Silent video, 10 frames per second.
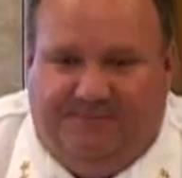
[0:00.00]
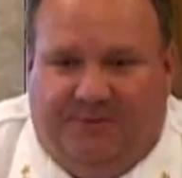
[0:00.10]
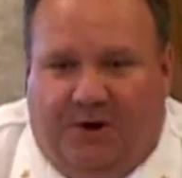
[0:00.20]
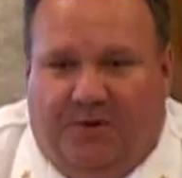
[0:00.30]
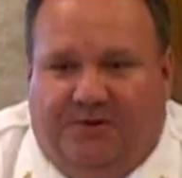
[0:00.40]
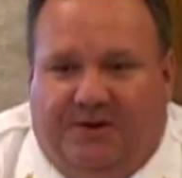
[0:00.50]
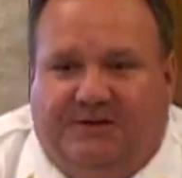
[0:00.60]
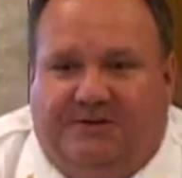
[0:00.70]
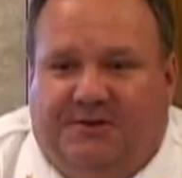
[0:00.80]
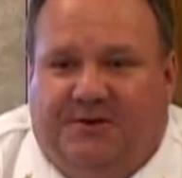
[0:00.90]
you know, there
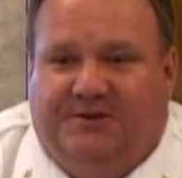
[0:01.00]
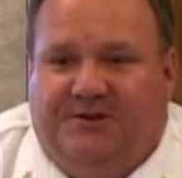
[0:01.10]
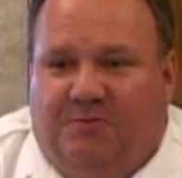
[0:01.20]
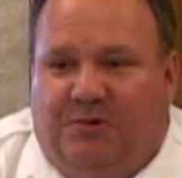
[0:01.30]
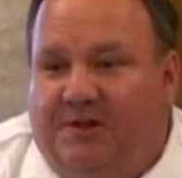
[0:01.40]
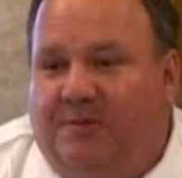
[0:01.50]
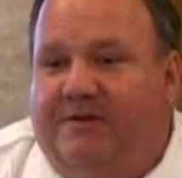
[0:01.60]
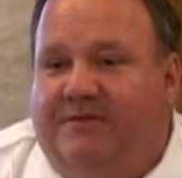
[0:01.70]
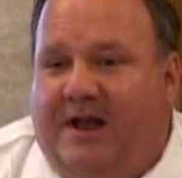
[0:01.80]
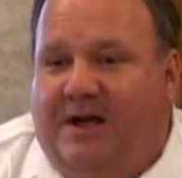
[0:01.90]
does come with a little
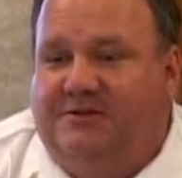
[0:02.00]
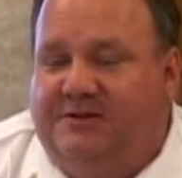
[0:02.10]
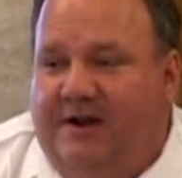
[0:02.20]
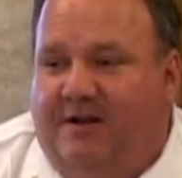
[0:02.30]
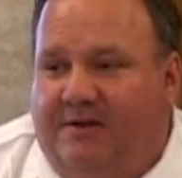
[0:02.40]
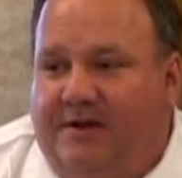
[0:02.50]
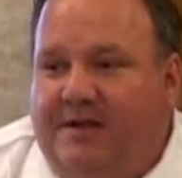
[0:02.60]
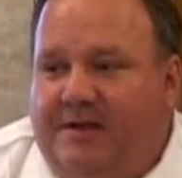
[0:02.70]
bit of a downside of it,